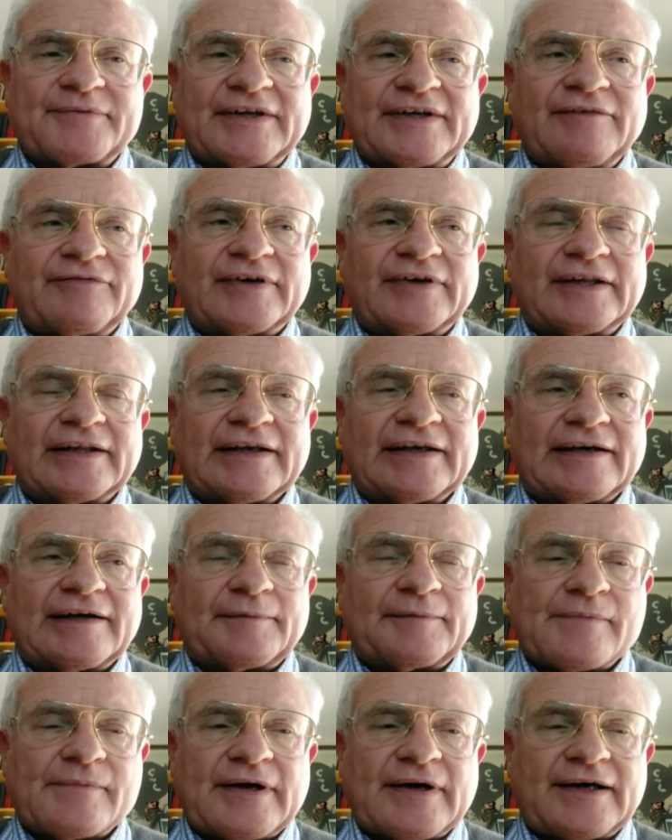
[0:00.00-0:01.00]
wraps.
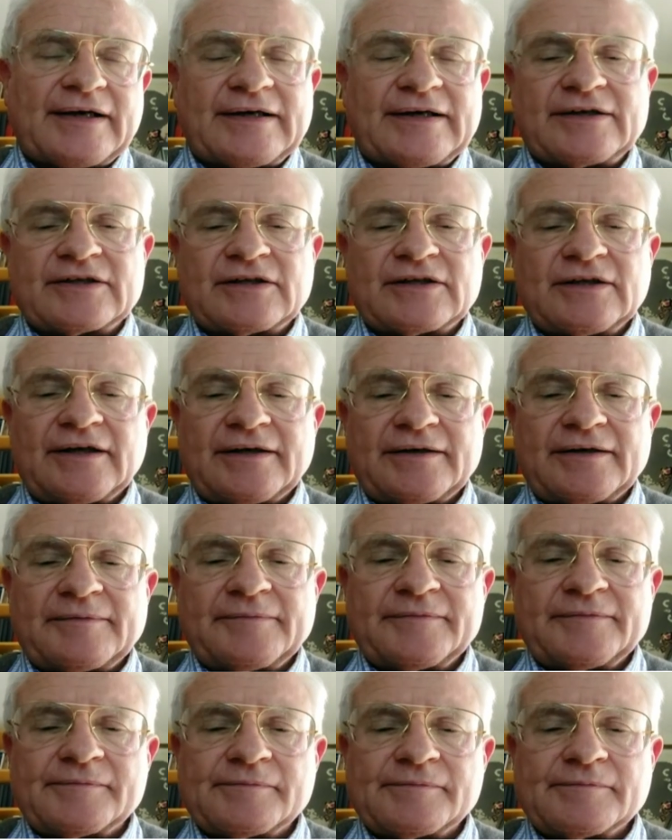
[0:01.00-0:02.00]
Even uh, uh,
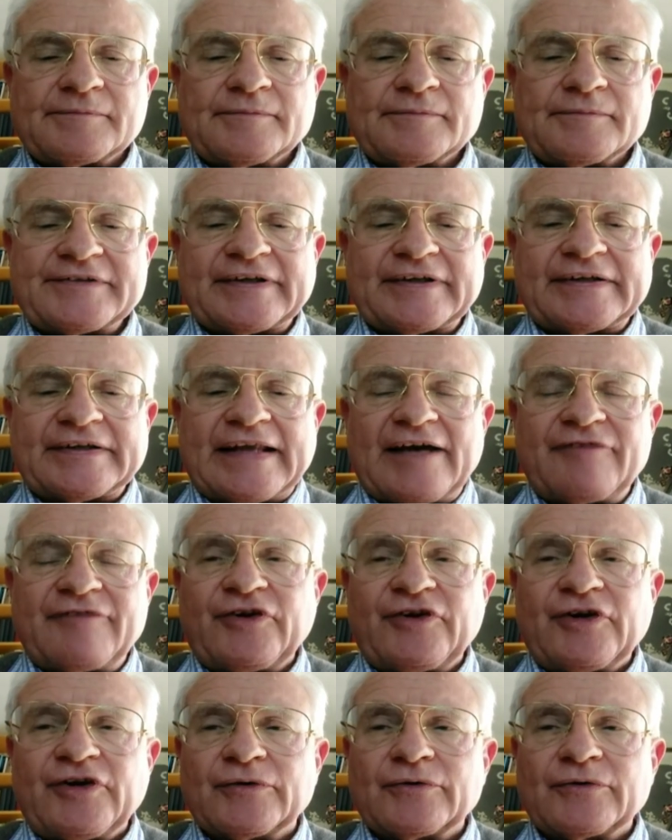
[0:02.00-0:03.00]
um, Mr.
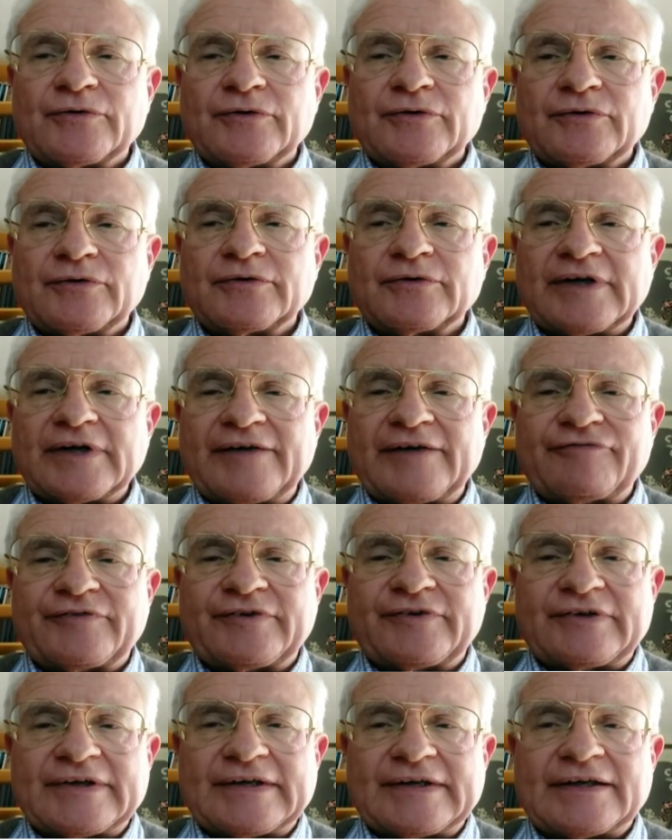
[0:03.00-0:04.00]
Nephew, who
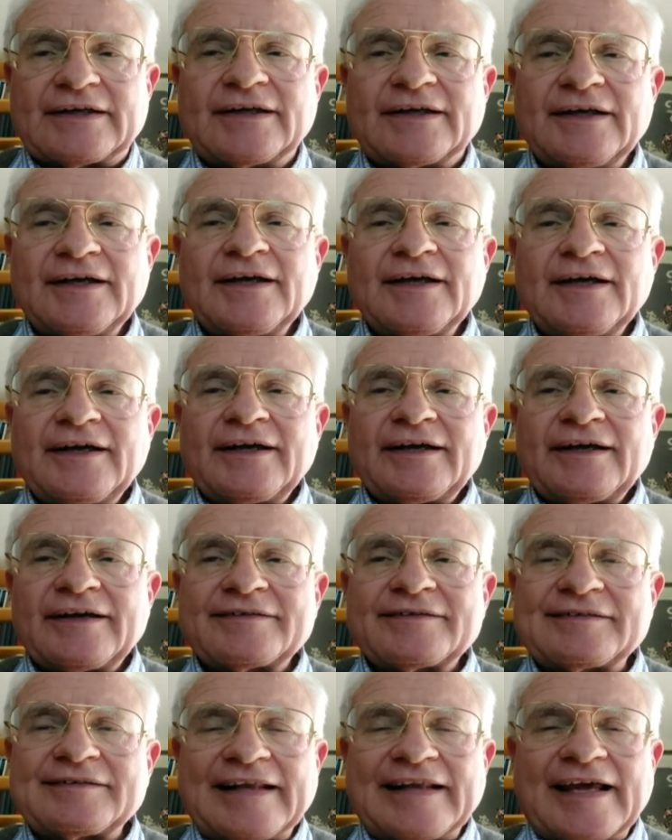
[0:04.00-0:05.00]
left, uh,
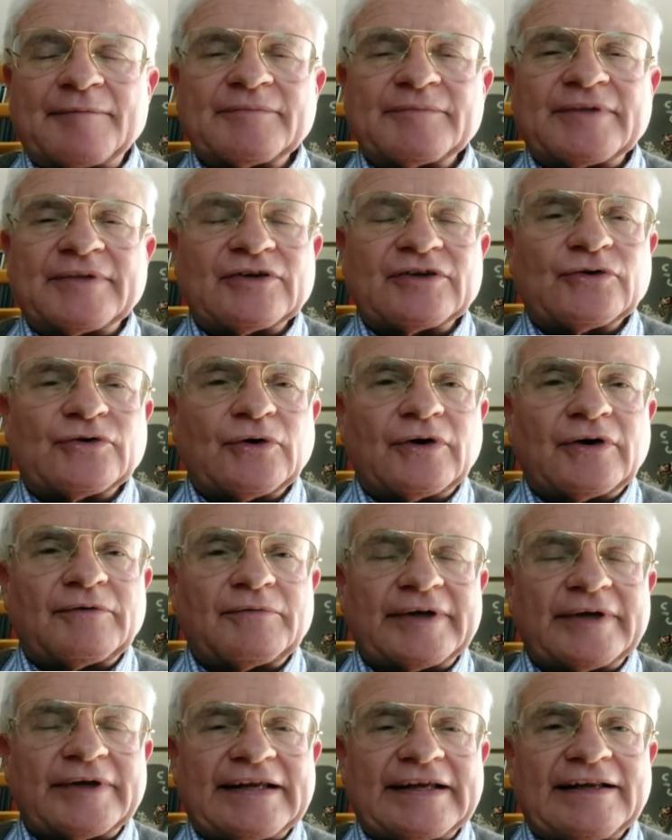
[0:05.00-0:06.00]
slammed the
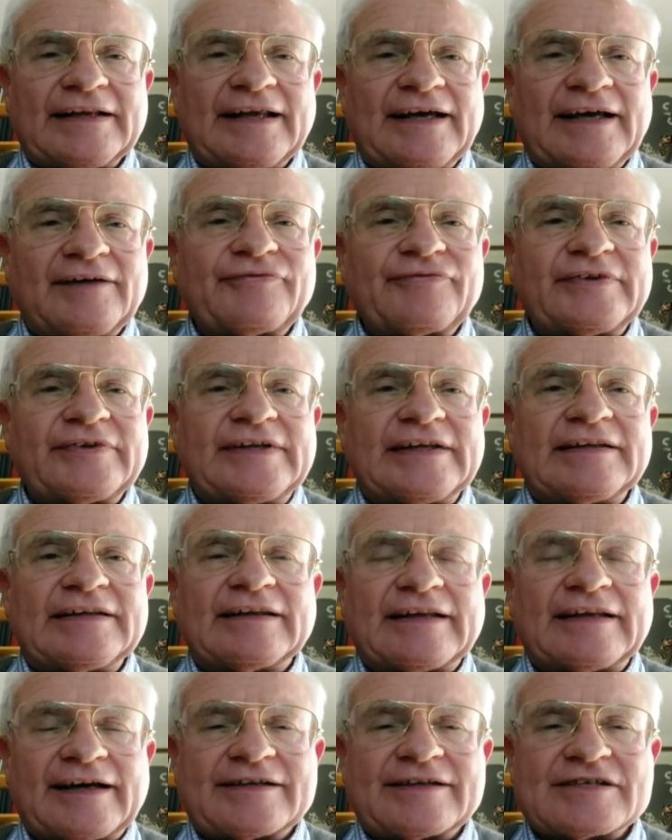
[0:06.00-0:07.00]
door when he
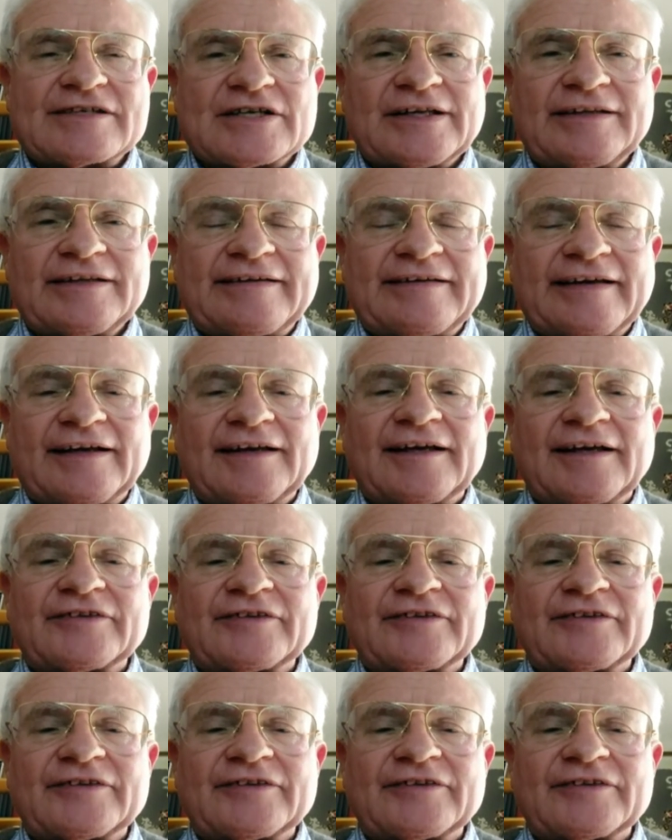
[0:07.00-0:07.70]
left, didn't actually